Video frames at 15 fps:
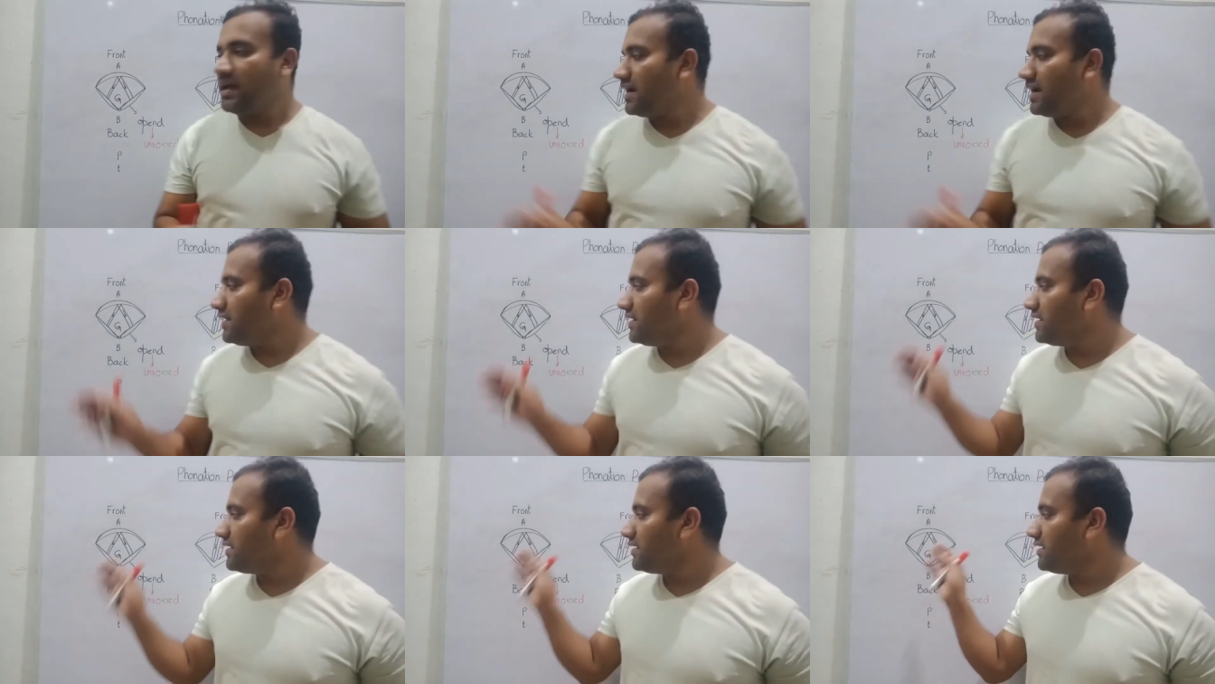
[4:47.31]
And
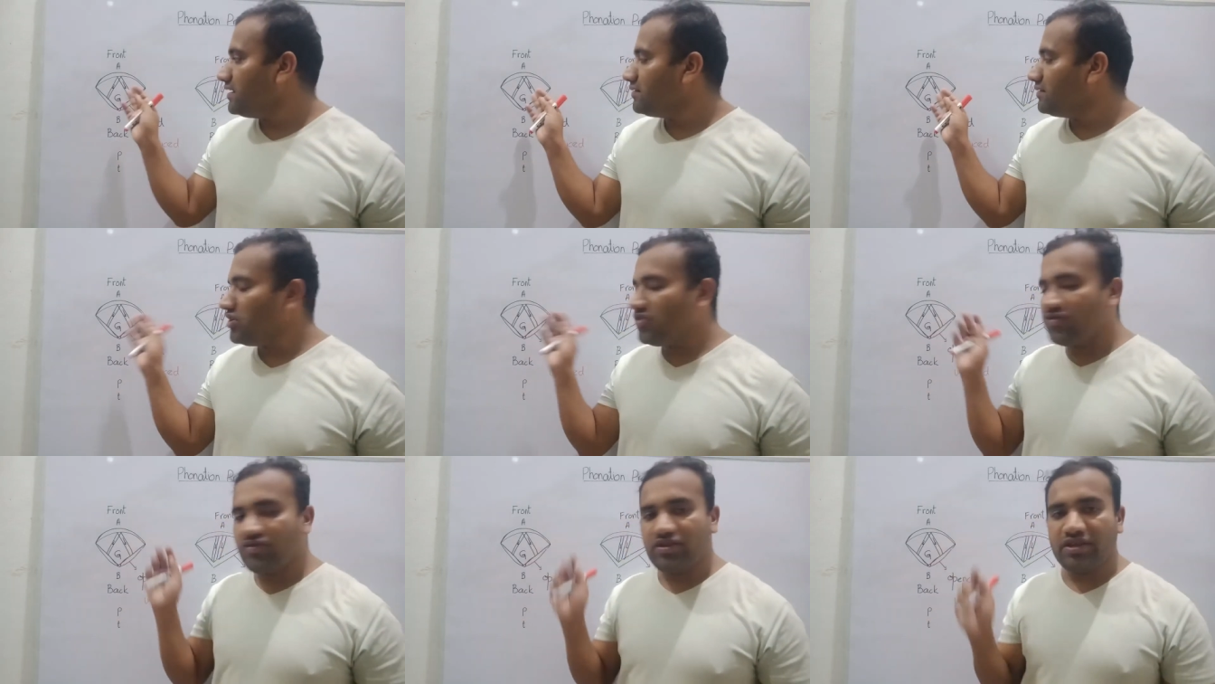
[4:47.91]
here in
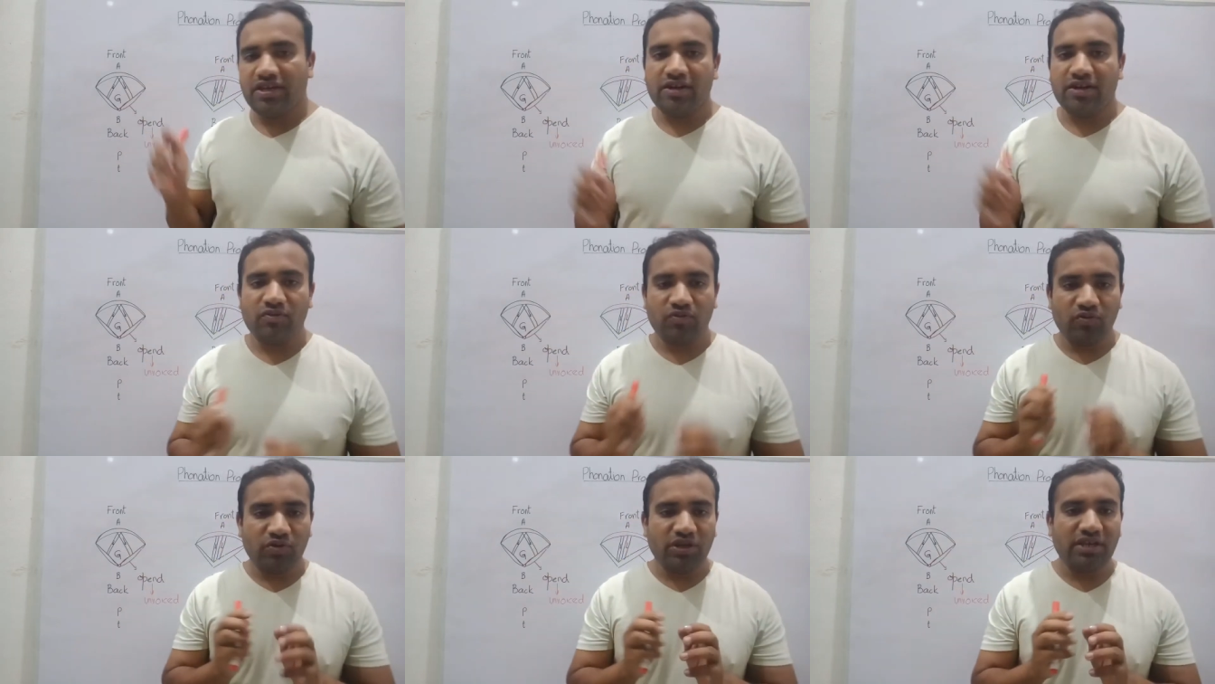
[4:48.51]
this
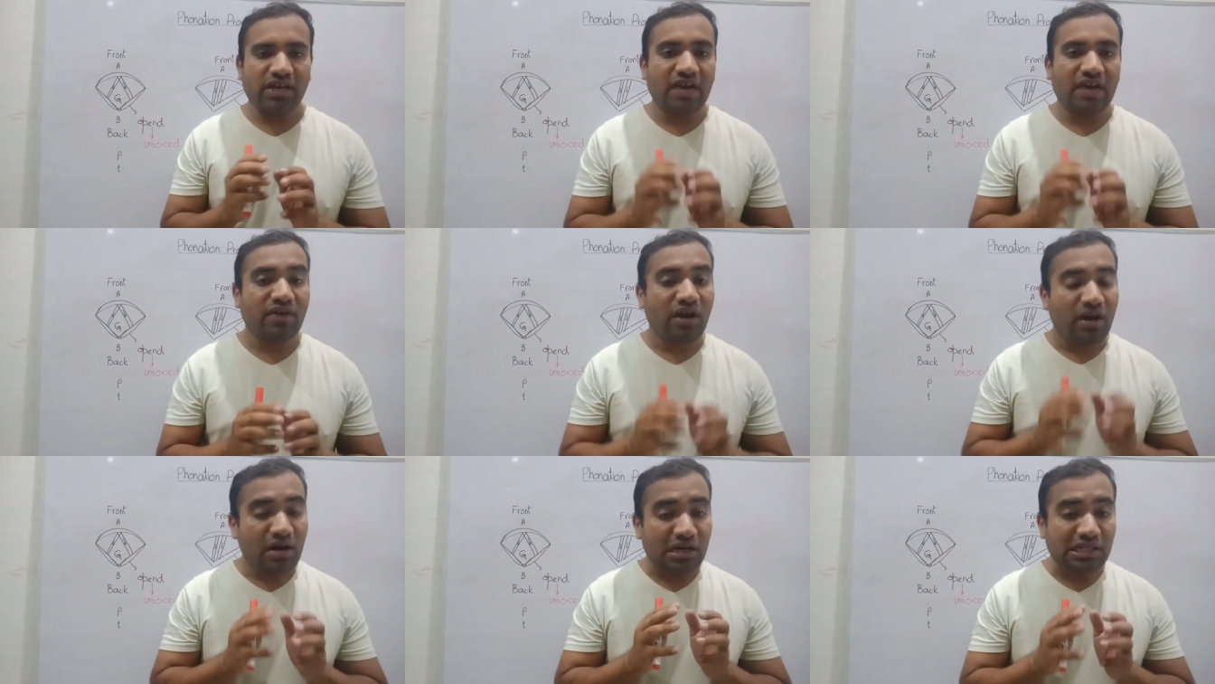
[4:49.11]
state we have
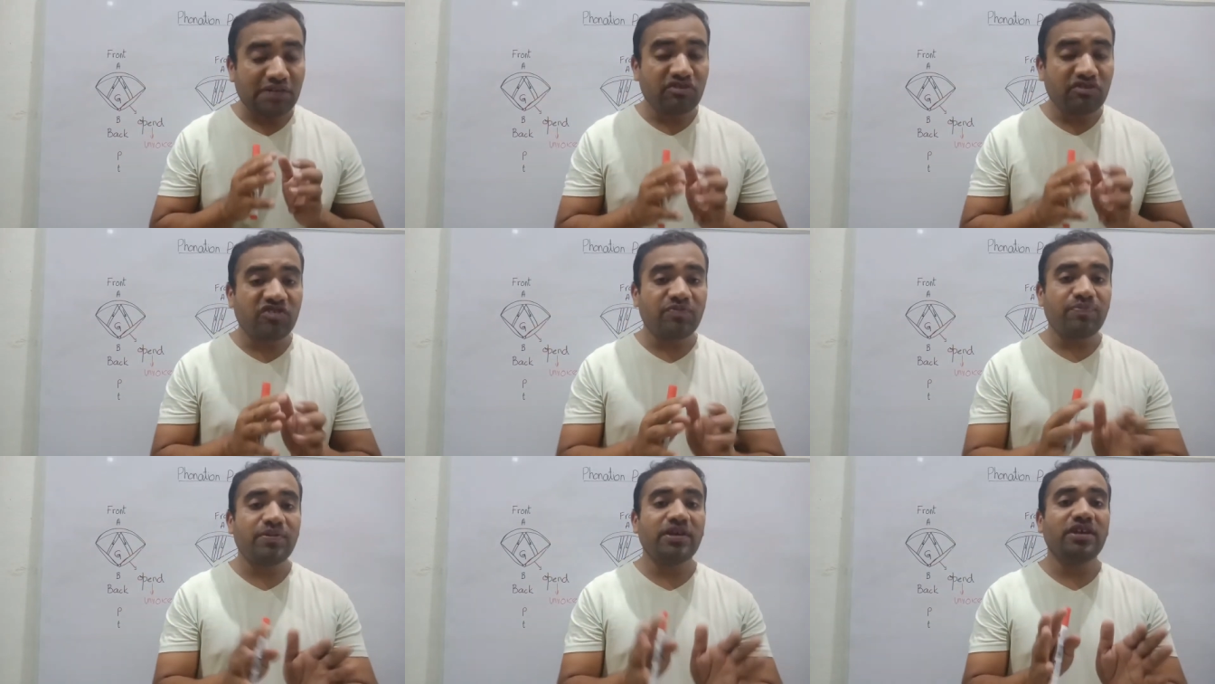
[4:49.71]
a lot of
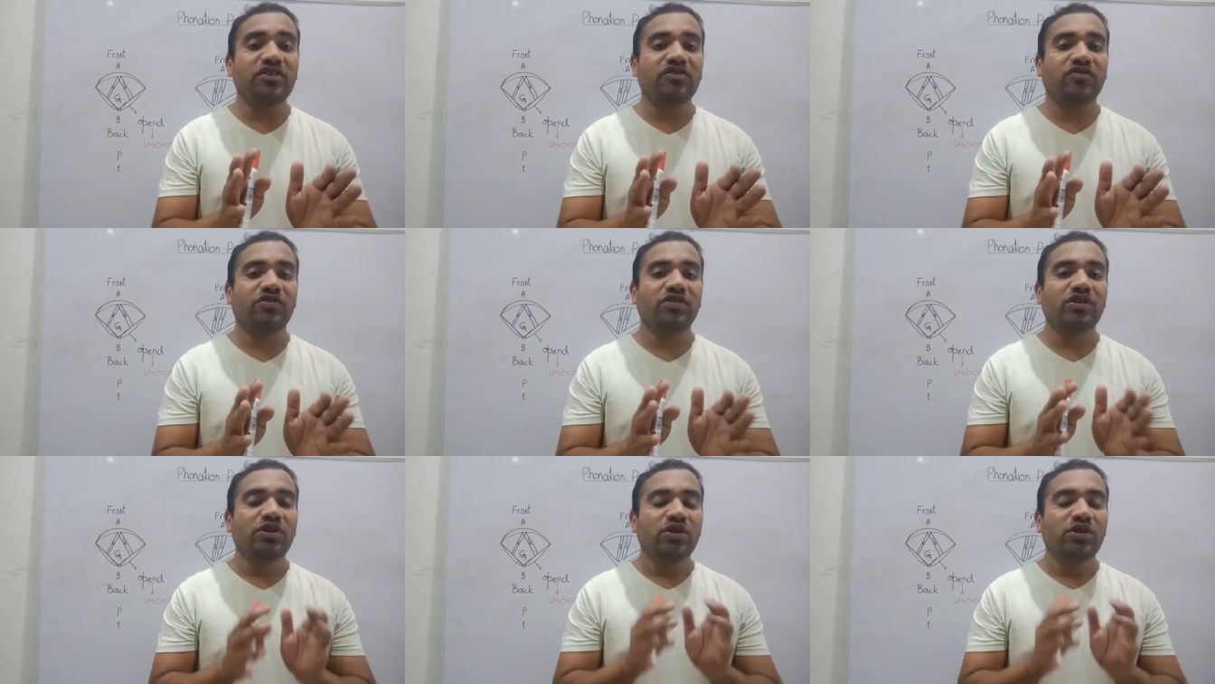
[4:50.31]
space